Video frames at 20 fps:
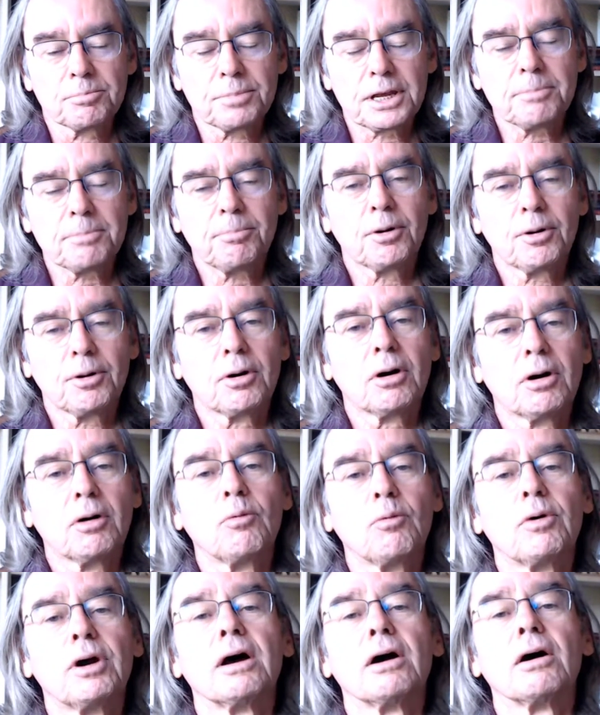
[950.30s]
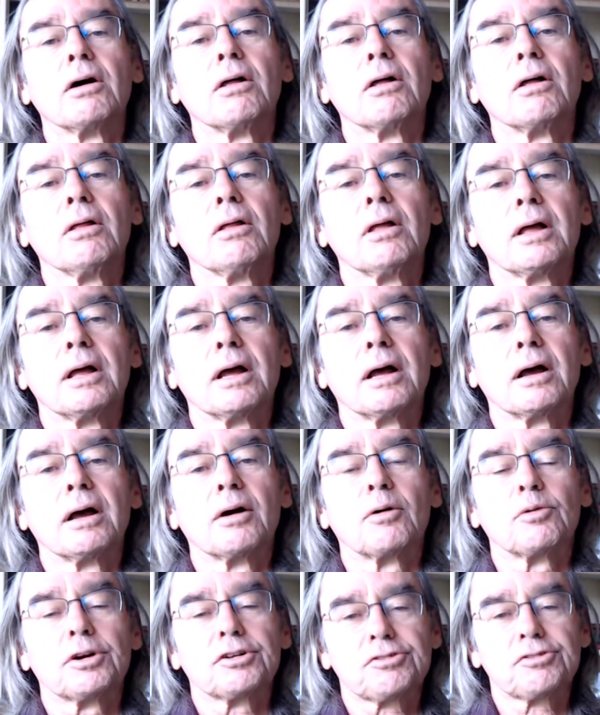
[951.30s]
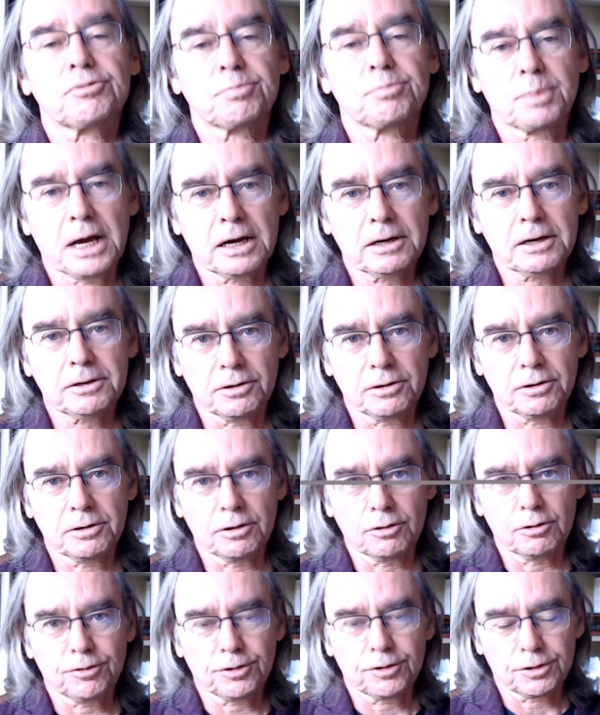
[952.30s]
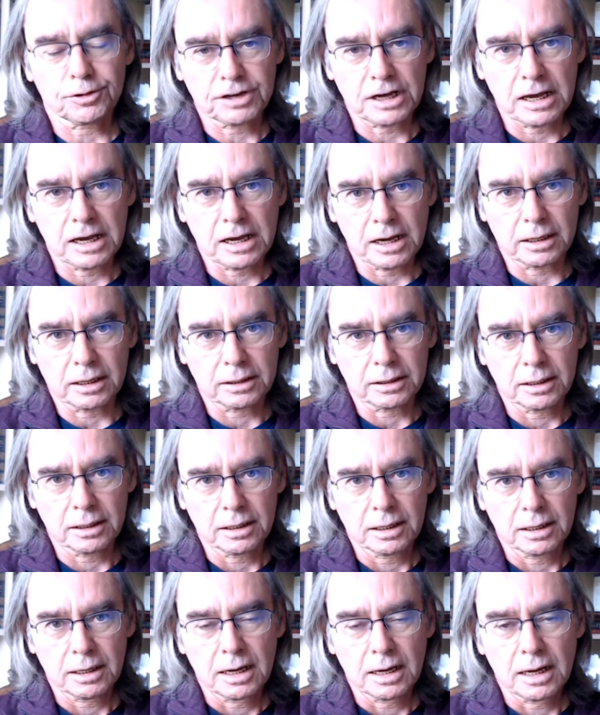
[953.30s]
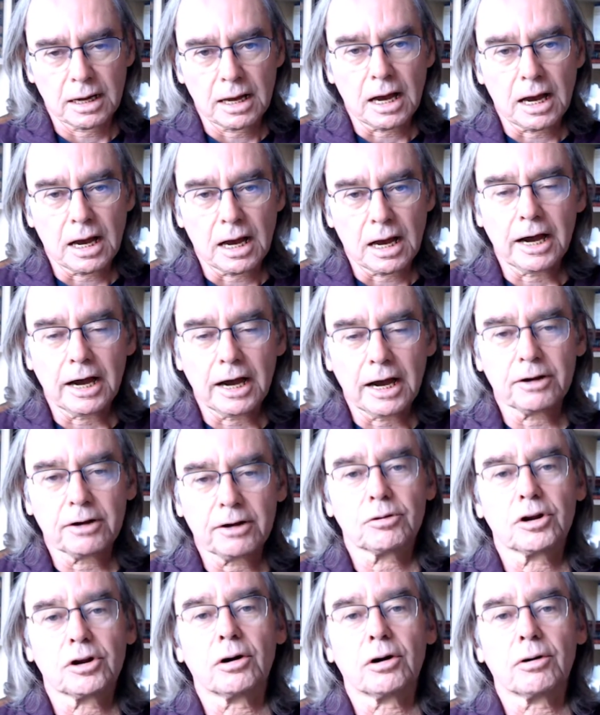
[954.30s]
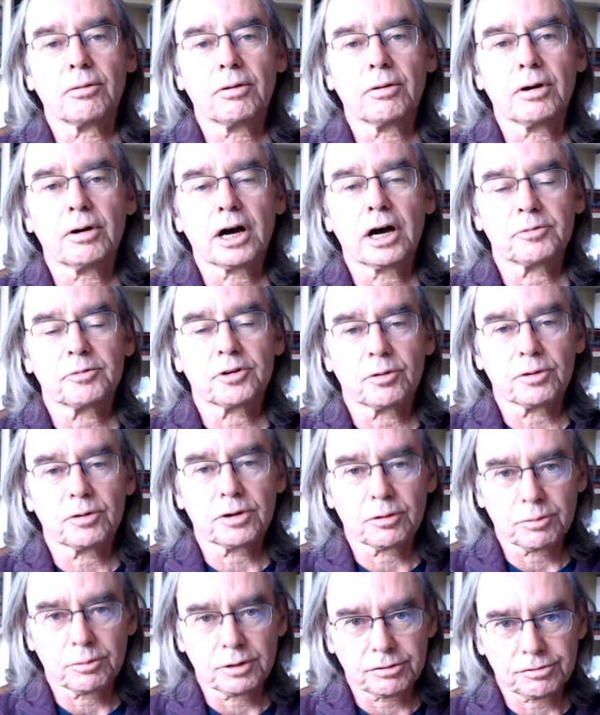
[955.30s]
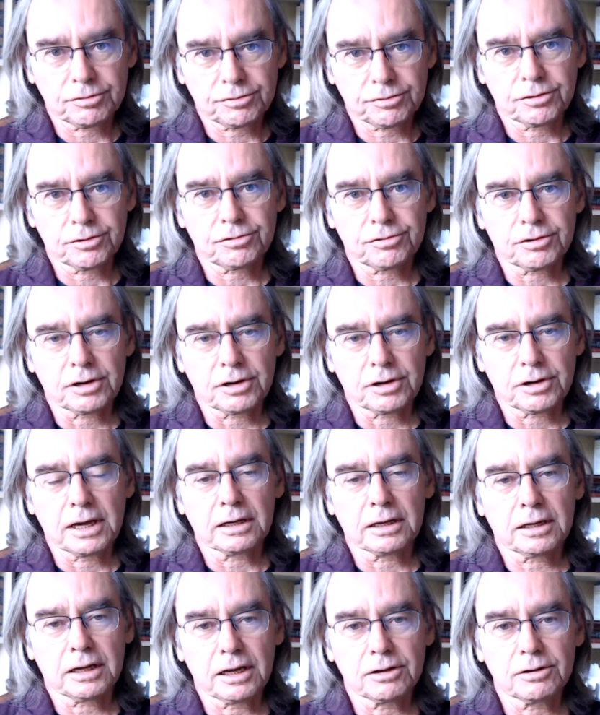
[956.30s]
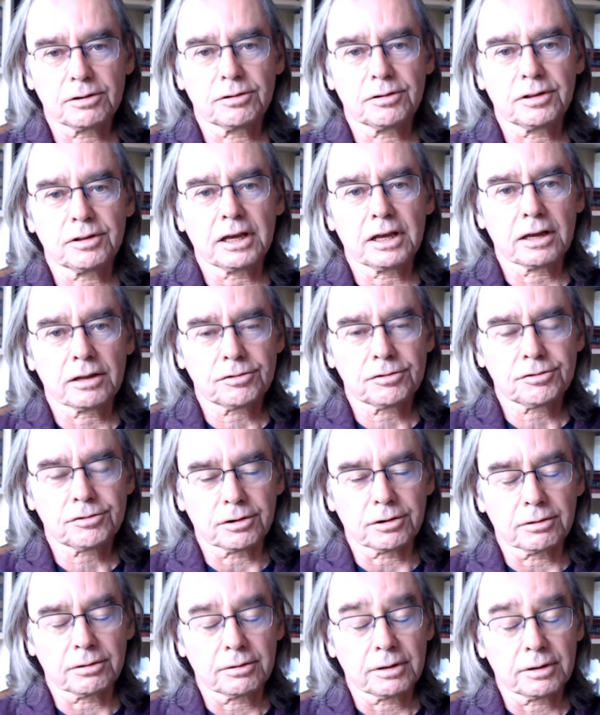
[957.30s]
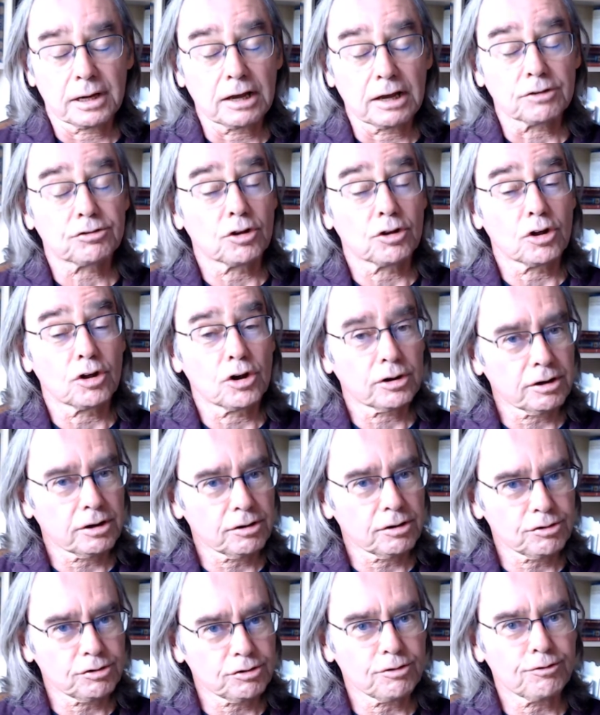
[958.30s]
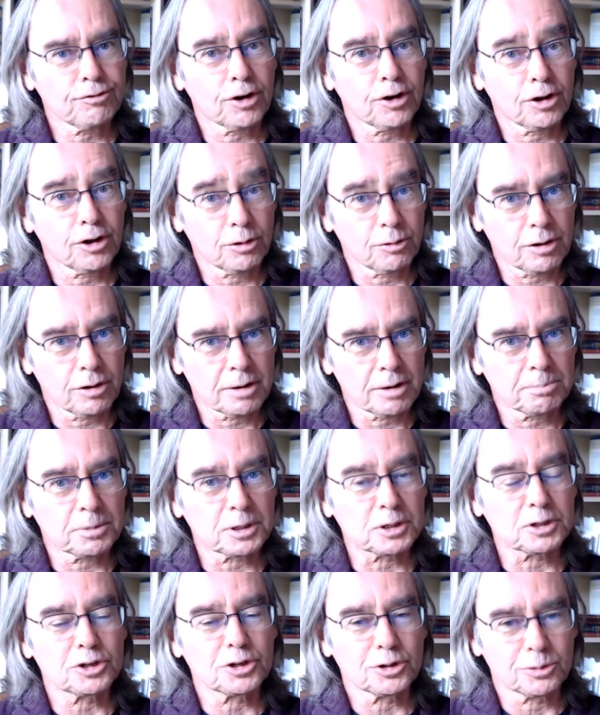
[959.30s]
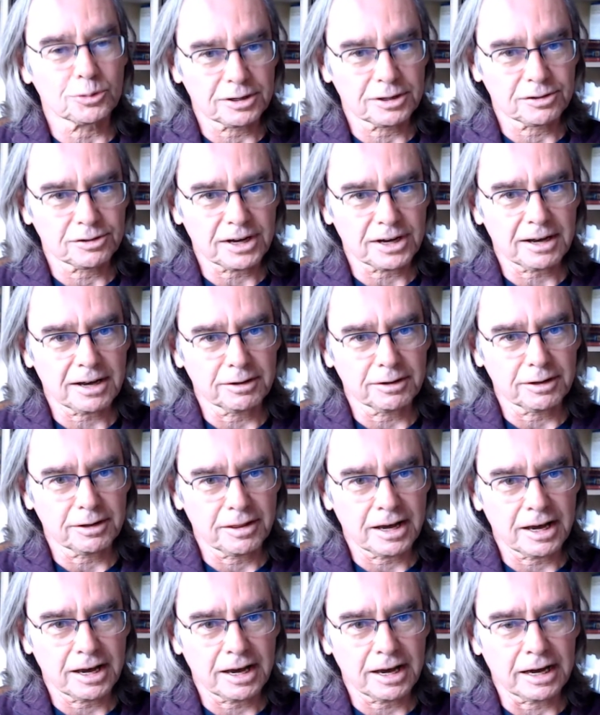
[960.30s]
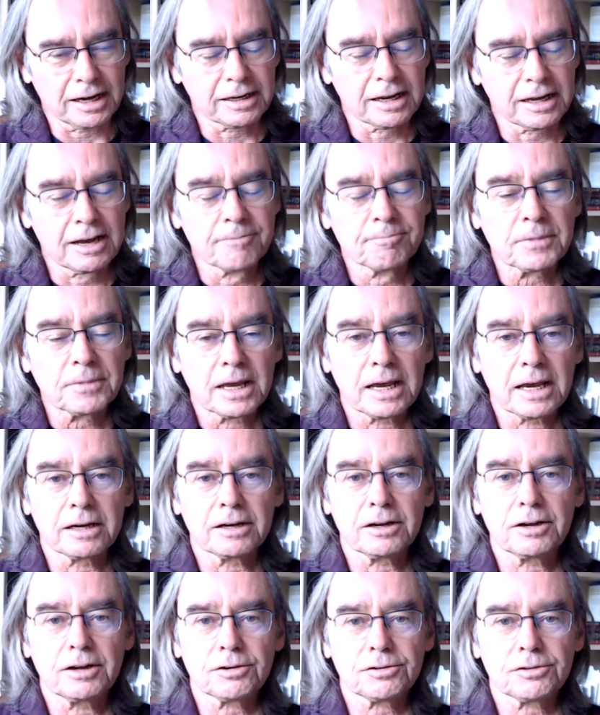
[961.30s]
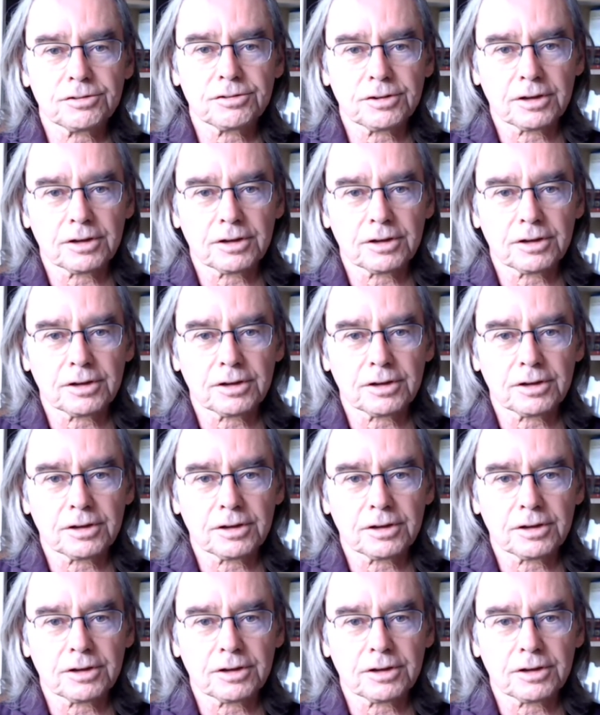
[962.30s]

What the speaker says: people will respect you for saying, I don't know, I'm going to research and get you the answer, as long as you follow up and do exactly that. And here's